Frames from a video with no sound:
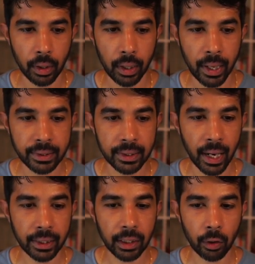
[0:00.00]
Let's
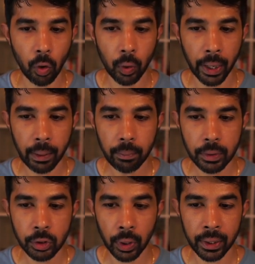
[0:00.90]
select the role name.
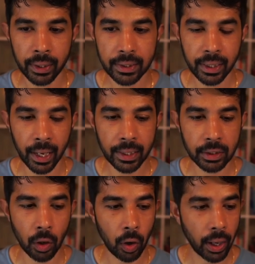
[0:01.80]
So in this case,
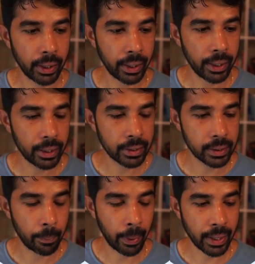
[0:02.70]
all I need is a
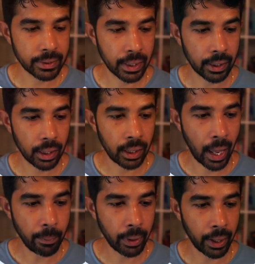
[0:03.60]
basic
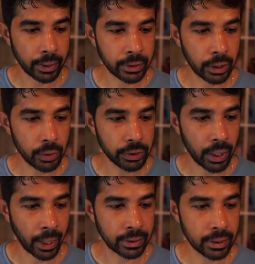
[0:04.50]
Lambda execution
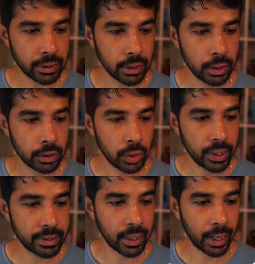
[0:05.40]
access. So
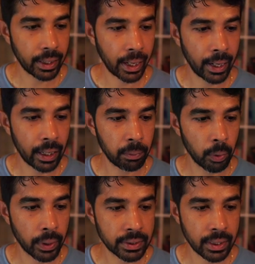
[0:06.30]
let's select
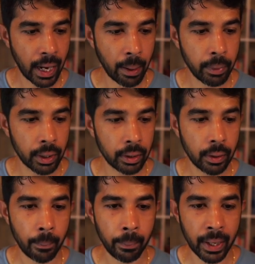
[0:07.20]
AWS Lambda
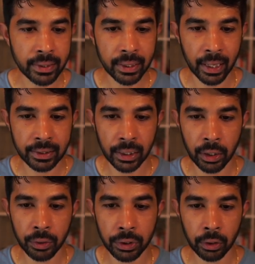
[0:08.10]
basic
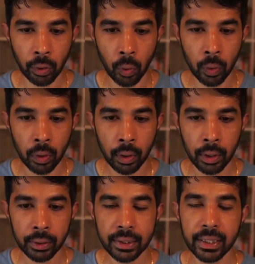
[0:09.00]
execution role.
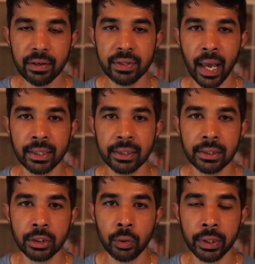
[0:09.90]
This gives access
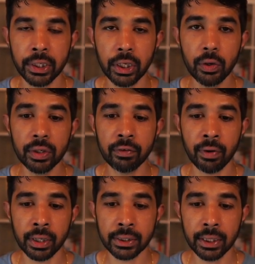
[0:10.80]
to execute the
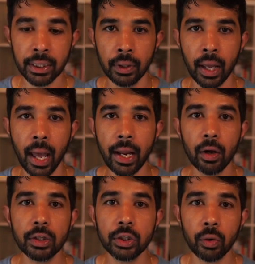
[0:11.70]
function and
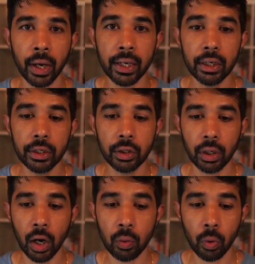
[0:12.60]
also write to
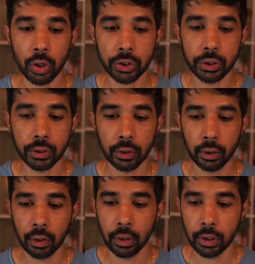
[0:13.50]
CloudWatch.
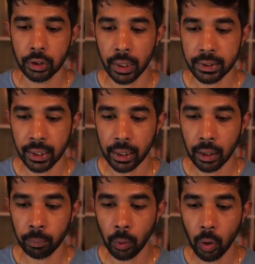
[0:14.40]
So let's click
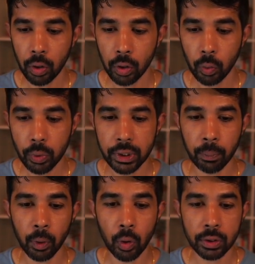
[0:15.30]
upload, which
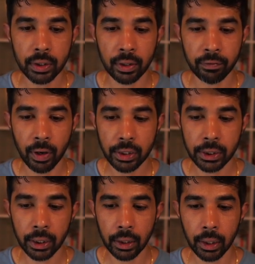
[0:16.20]
uploads the
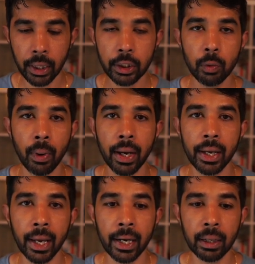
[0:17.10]
function into my
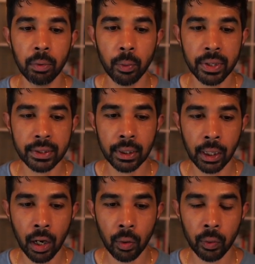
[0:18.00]
AWS
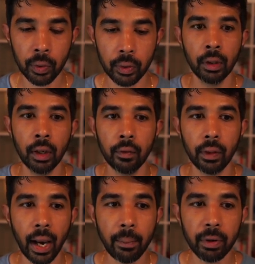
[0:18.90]
account. The
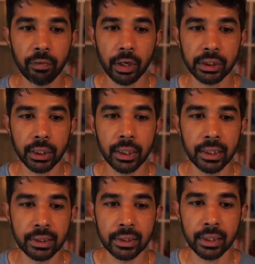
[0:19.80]
Lambda function
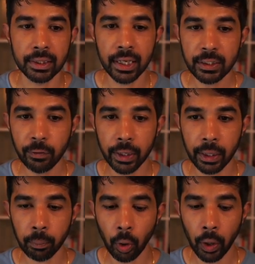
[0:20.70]
is successfully
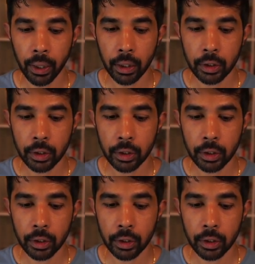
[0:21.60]
deployed.